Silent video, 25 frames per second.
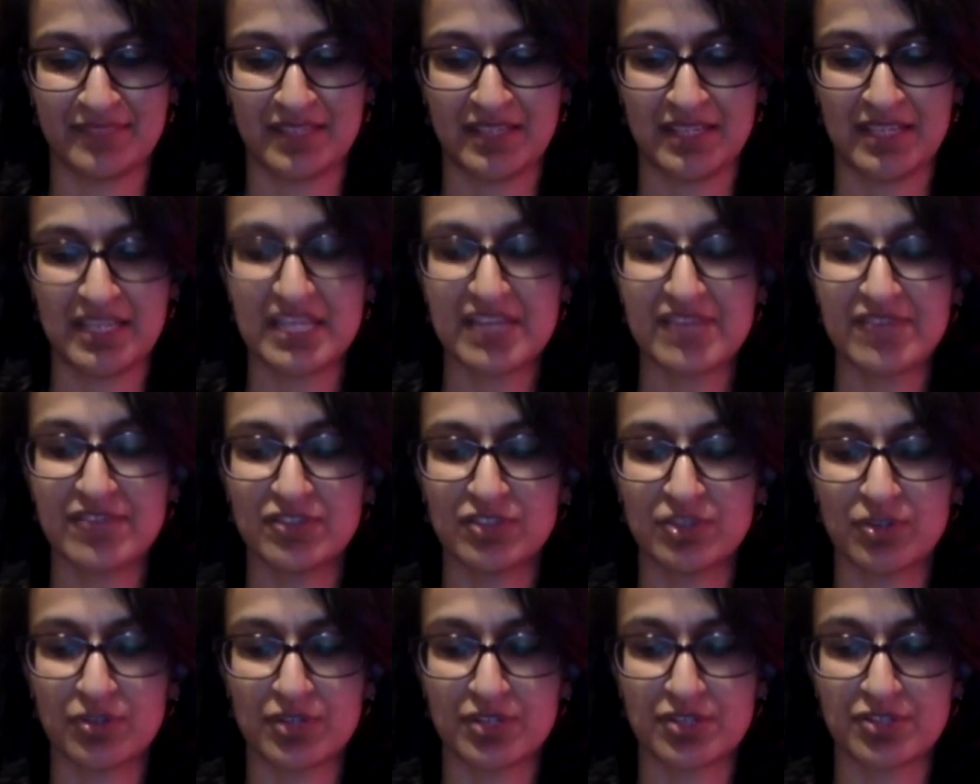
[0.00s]
Even
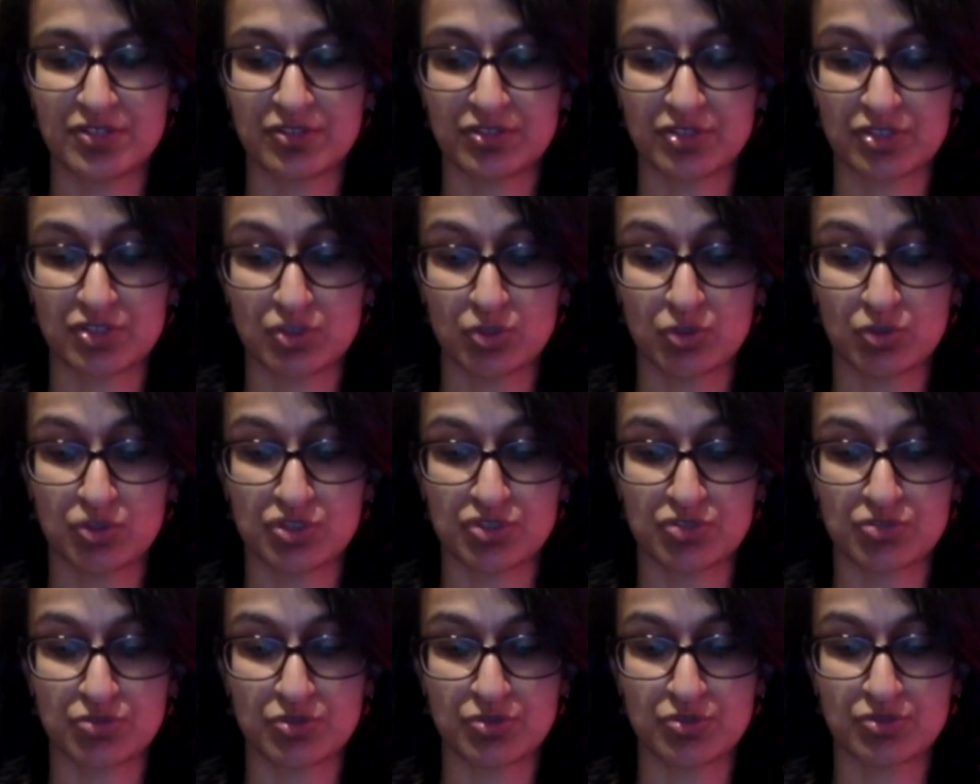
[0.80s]
though they took the
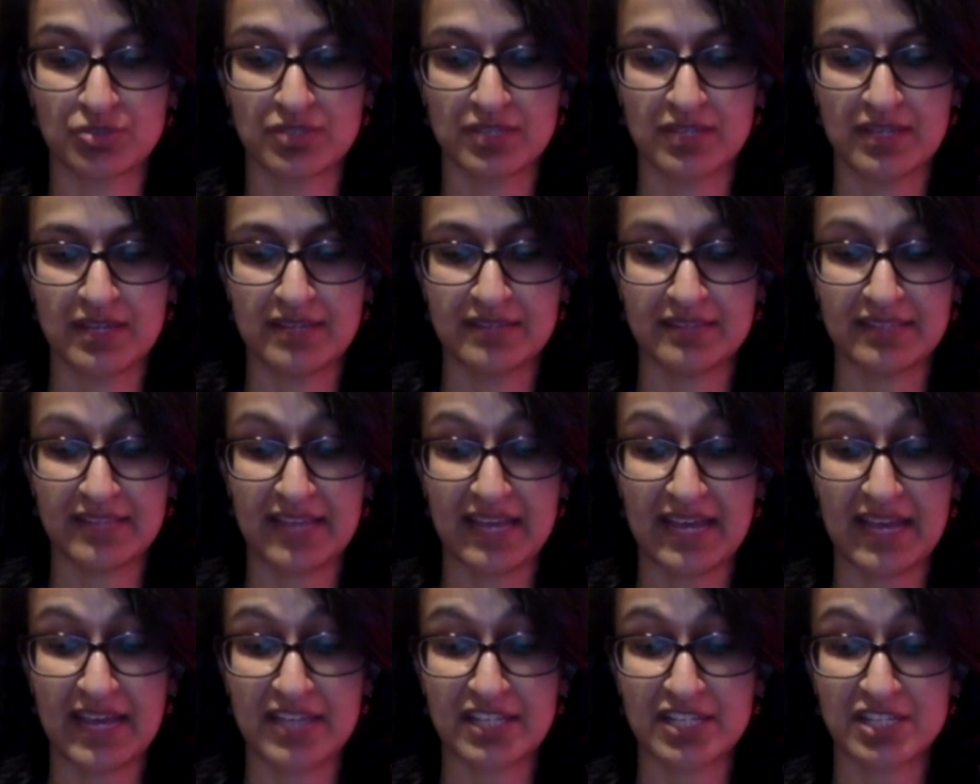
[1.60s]
shortest route, they
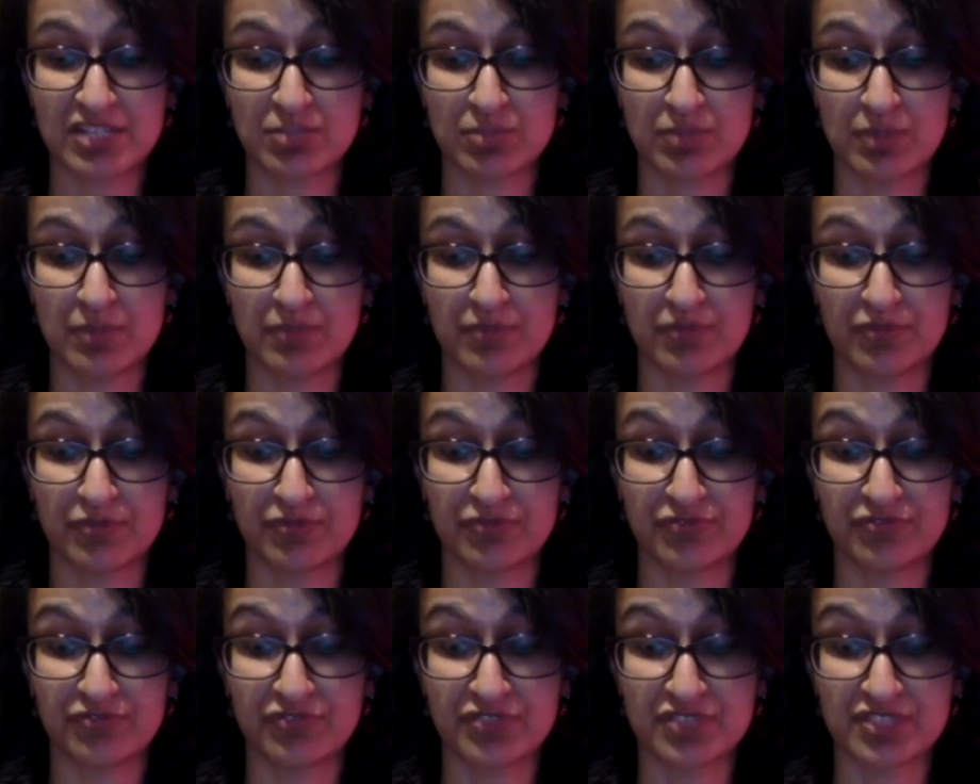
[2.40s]
had to swim
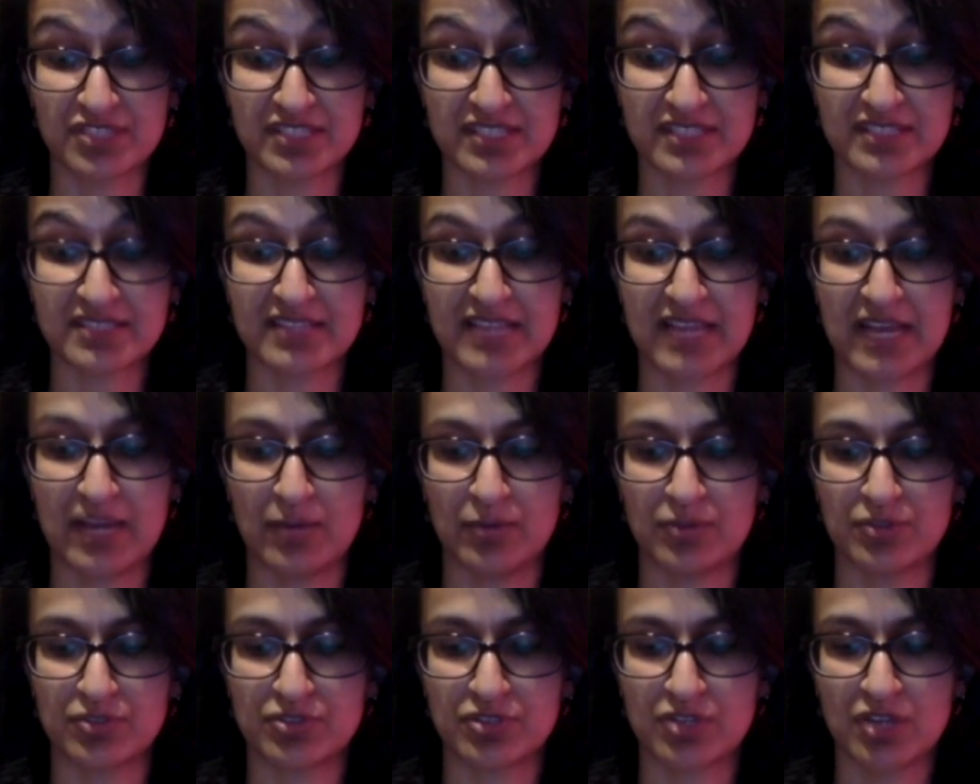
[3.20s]
for six
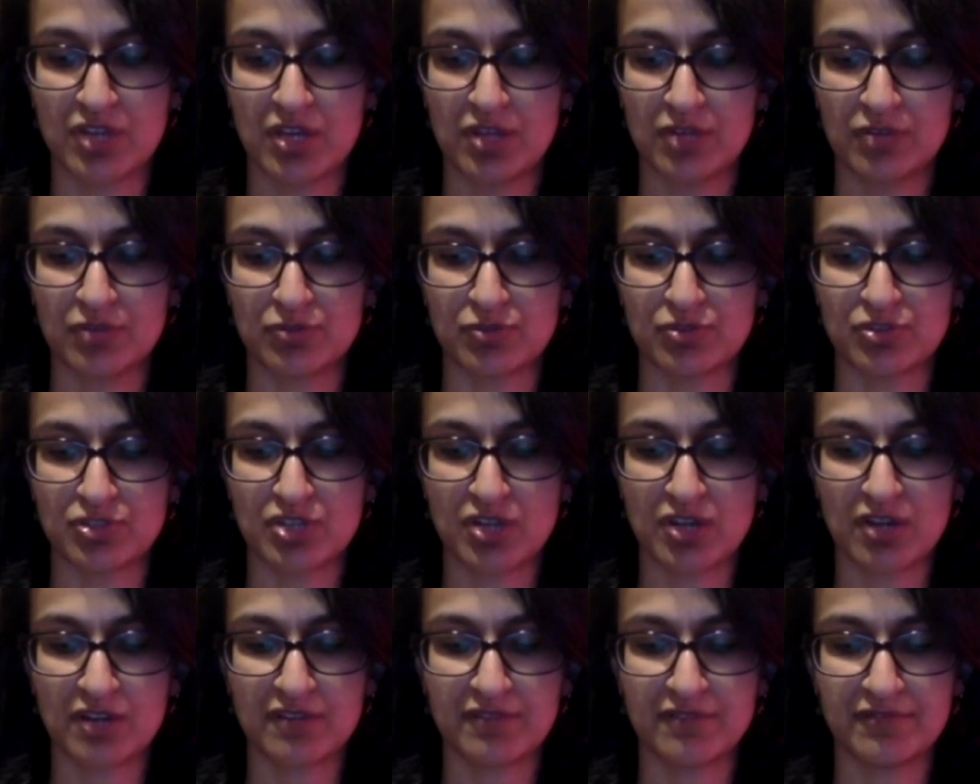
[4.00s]
hours through
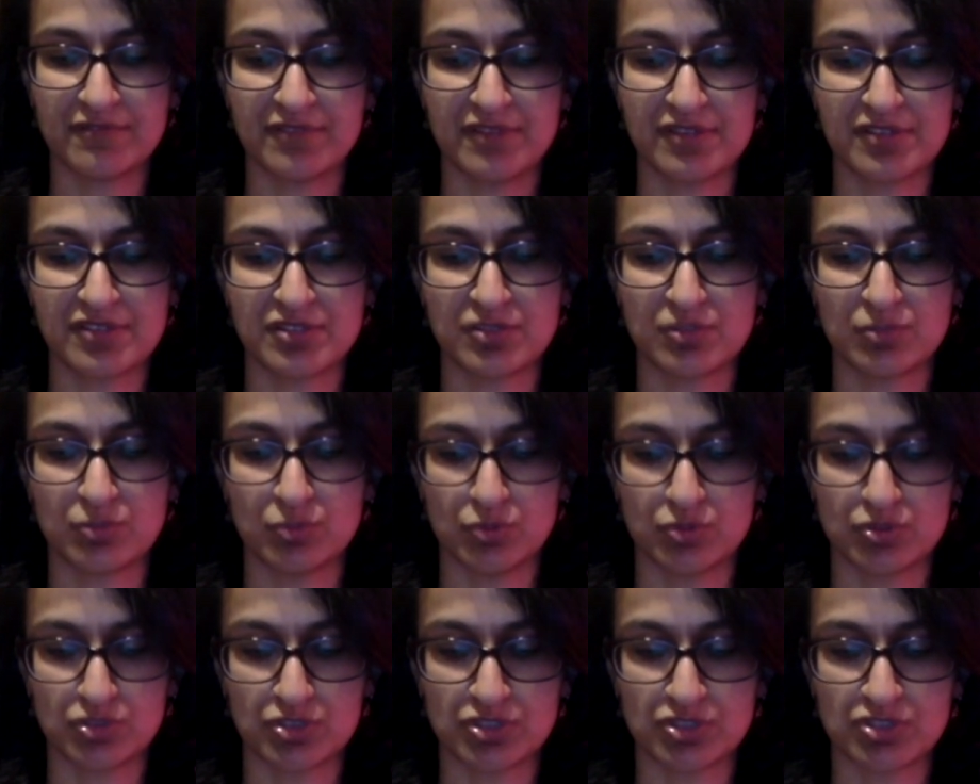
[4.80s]
shark-infested
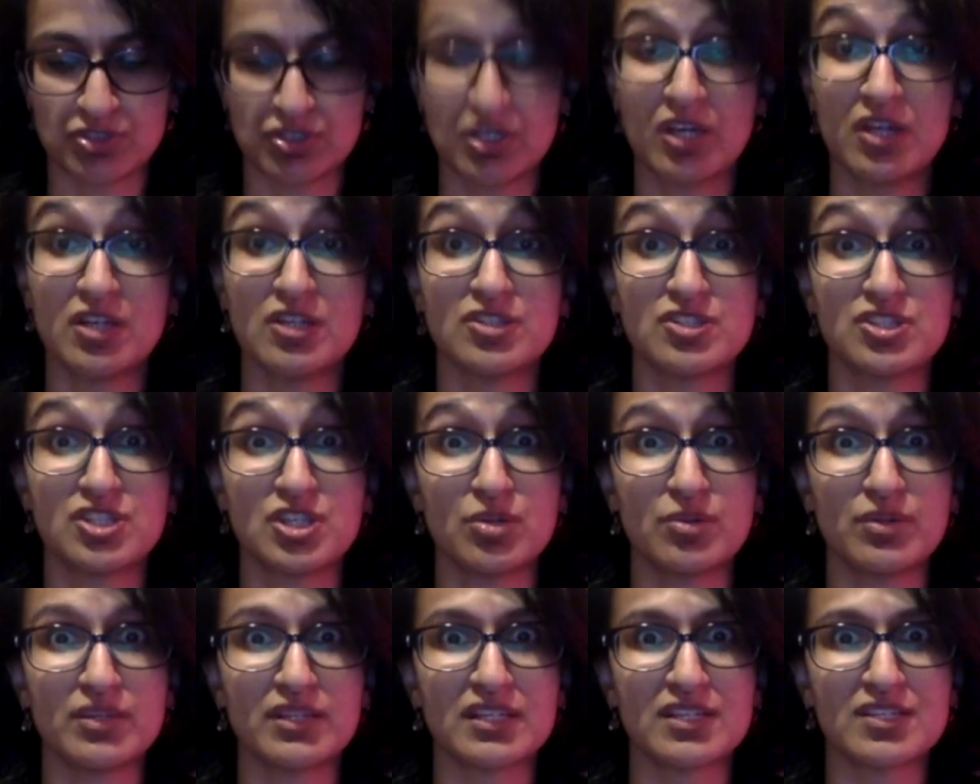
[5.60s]
waters
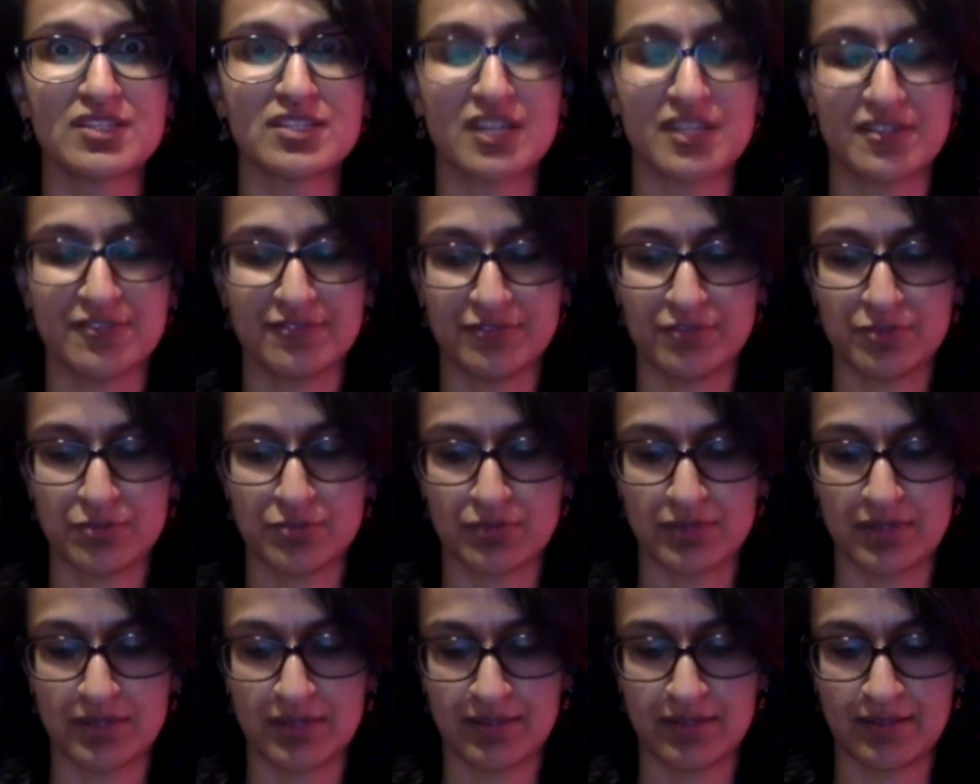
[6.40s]
during a
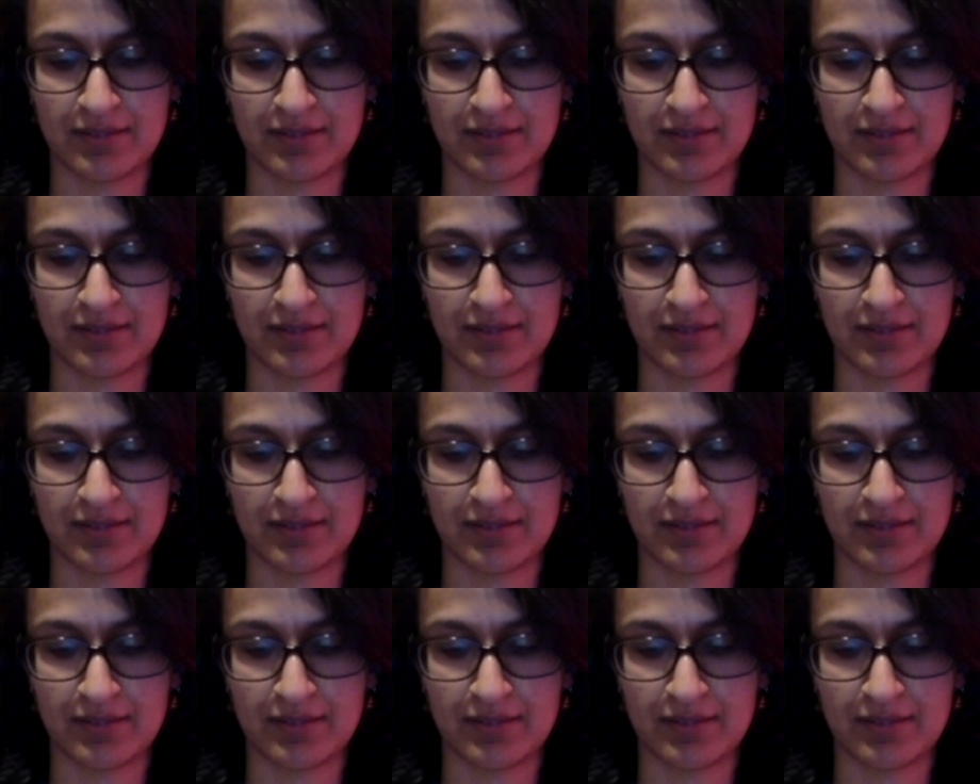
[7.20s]
typhoon.